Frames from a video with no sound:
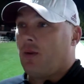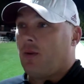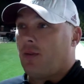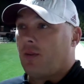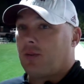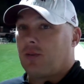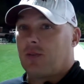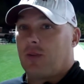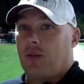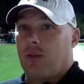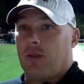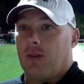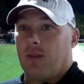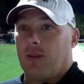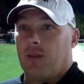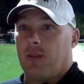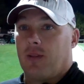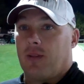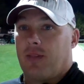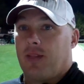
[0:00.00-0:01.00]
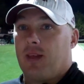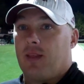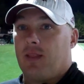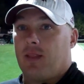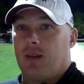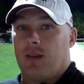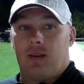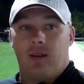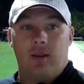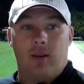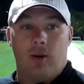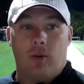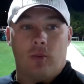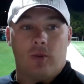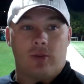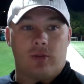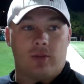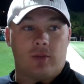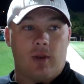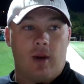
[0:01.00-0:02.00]
know, the thing that, you know,
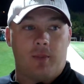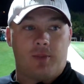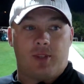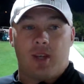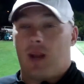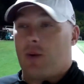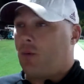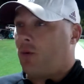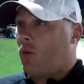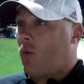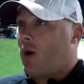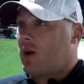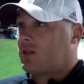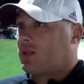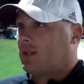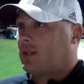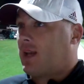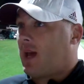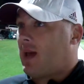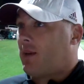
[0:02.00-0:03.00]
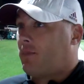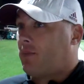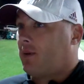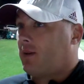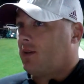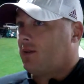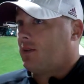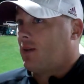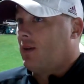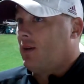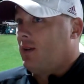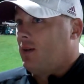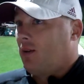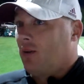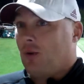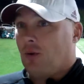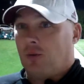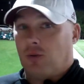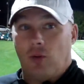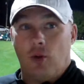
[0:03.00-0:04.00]
was upsetting when you watched the tape is,
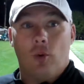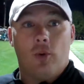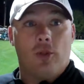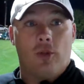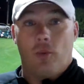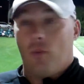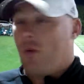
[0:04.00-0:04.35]
you know, two of the